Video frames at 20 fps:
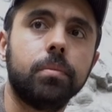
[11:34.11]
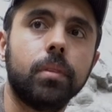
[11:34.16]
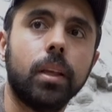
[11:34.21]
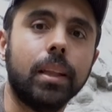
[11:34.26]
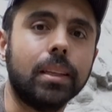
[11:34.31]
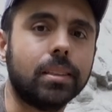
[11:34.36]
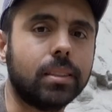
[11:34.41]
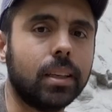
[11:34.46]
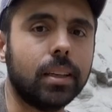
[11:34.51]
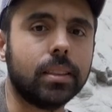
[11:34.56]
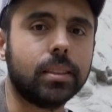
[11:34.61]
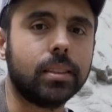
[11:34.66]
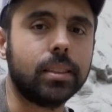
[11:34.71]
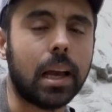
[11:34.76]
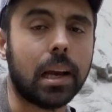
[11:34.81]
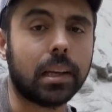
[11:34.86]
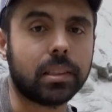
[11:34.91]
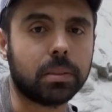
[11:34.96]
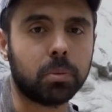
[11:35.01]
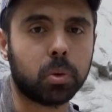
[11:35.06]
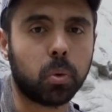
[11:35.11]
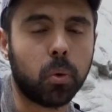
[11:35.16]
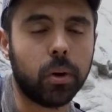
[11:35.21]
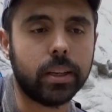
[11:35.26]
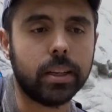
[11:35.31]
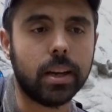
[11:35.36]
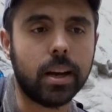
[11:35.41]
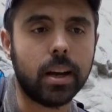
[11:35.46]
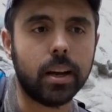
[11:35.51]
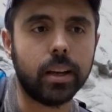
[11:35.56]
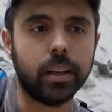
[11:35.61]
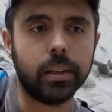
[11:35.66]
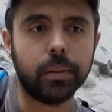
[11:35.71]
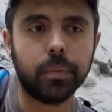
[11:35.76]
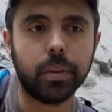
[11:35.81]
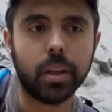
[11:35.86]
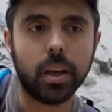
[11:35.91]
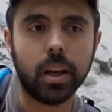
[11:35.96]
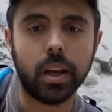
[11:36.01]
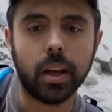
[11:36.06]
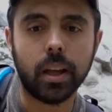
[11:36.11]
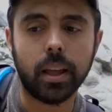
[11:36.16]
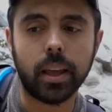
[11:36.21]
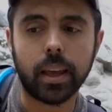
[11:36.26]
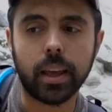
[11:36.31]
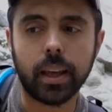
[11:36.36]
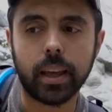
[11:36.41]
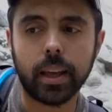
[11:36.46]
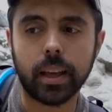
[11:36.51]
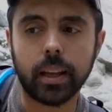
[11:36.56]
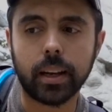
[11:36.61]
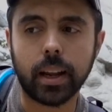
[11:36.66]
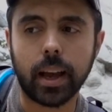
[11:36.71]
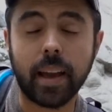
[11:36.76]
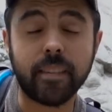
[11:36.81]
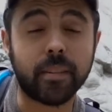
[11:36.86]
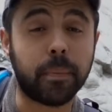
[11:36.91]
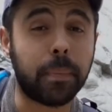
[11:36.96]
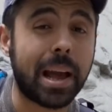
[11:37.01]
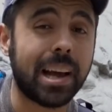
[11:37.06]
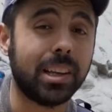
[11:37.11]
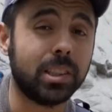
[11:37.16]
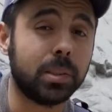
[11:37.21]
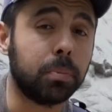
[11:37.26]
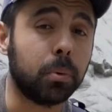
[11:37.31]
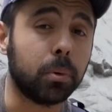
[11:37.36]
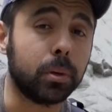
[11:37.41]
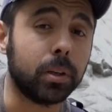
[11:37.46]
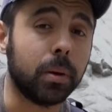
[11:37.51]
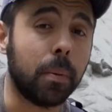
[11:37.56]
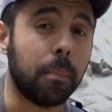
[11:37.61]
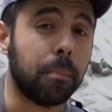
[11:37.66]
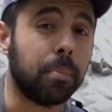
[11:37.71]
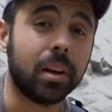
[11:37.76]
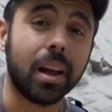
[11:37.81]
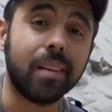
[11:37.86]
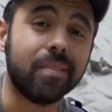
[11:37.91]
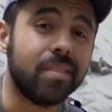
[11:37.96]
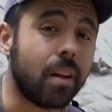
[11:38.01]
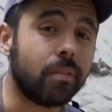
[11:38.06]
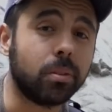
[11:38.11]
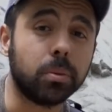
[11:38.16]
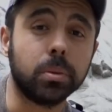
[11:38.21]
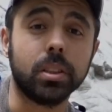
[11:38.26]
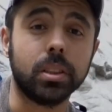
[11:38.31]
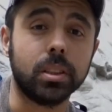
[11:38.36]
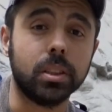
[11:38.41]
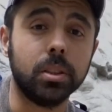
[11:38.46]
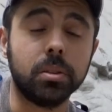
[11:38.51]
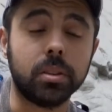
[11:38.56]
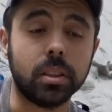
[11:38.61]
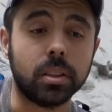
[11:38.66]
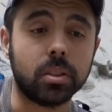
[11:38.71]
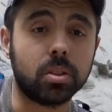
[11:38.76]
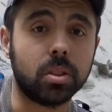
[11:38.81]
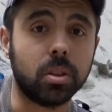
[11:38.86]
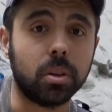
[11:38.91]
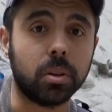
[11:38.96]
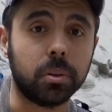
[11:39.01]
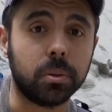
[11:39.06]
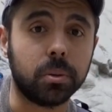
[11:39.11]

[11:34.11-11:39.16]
And that's kind of sad, 'cause I'm 29, and I have a passport, but I've never really used it, so,